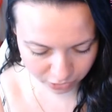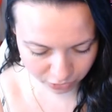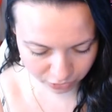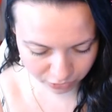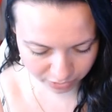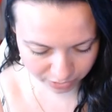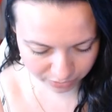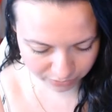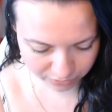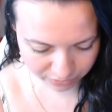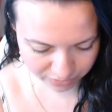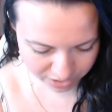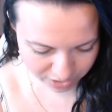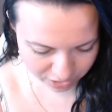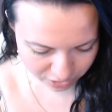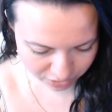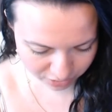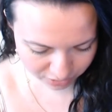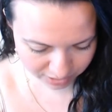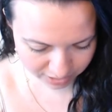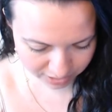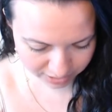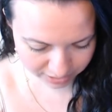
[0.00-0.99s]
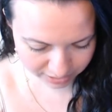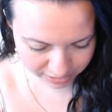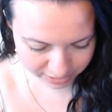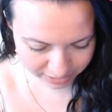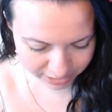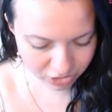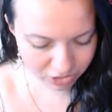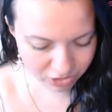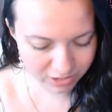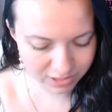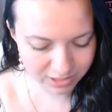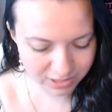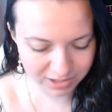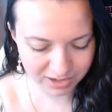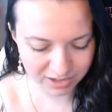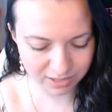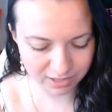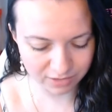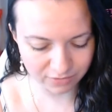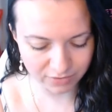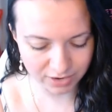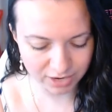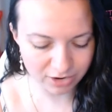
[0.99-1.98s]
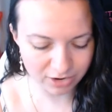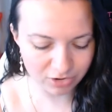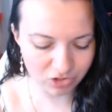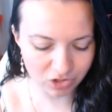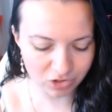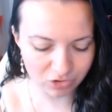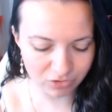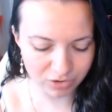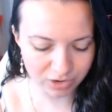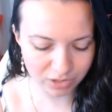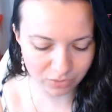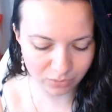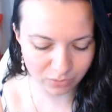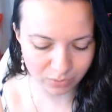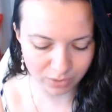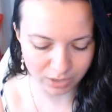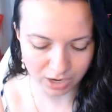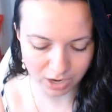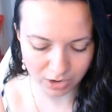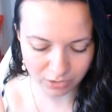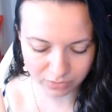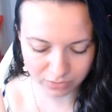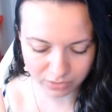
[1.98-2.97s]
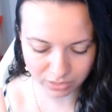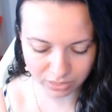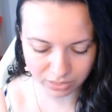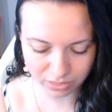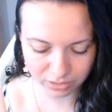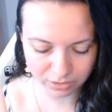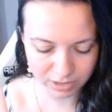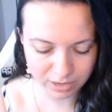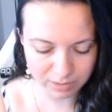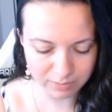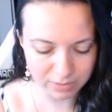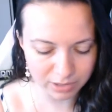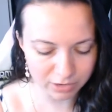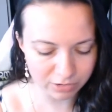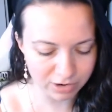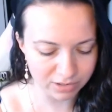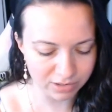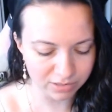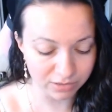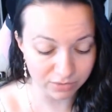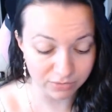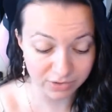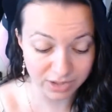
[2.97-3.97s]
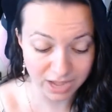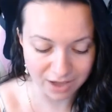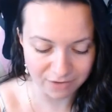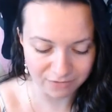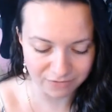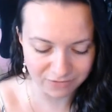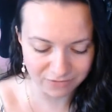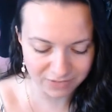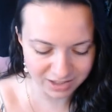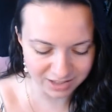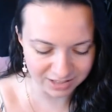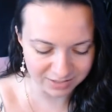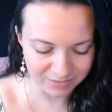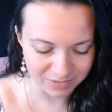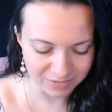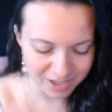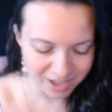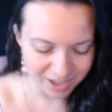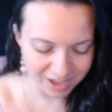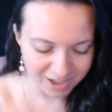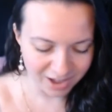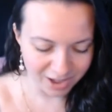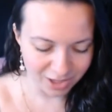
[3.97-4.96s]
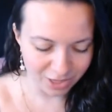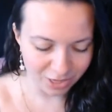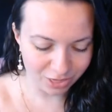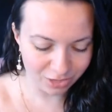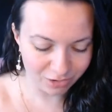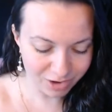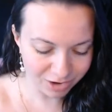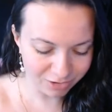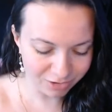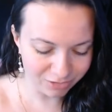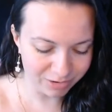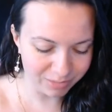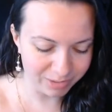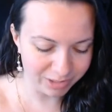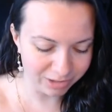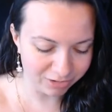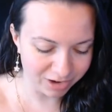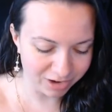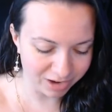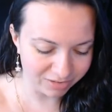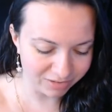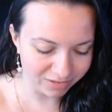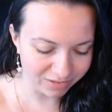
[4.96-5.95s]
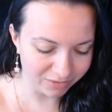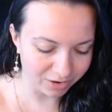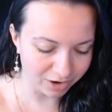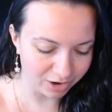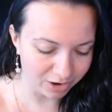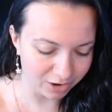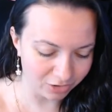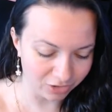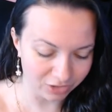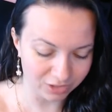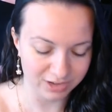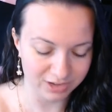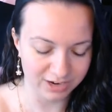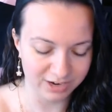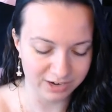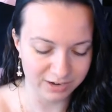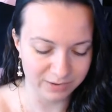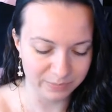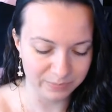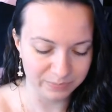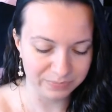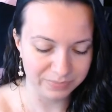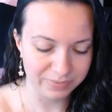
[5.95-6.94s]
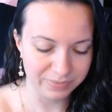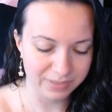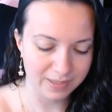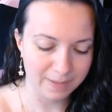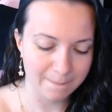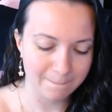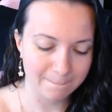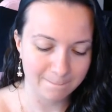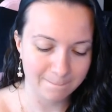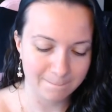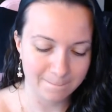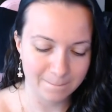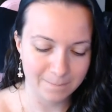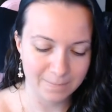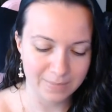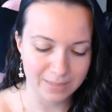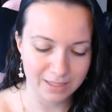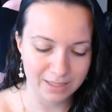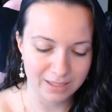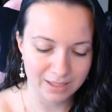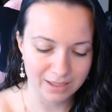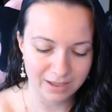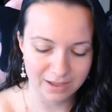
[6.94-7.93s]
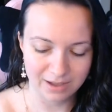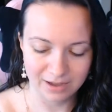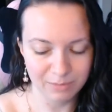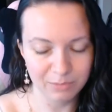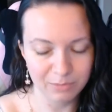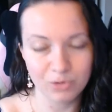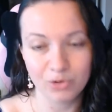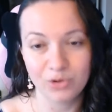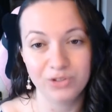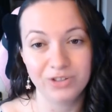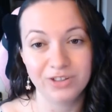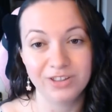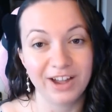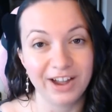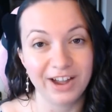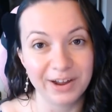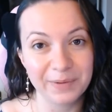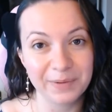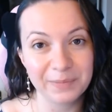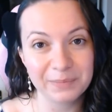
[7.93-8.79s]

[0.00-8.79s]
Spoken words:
drink features the delicious taste of energy drinks with 130 milligrams of caffeine, 300 milligrams of arginine. I'm going to die.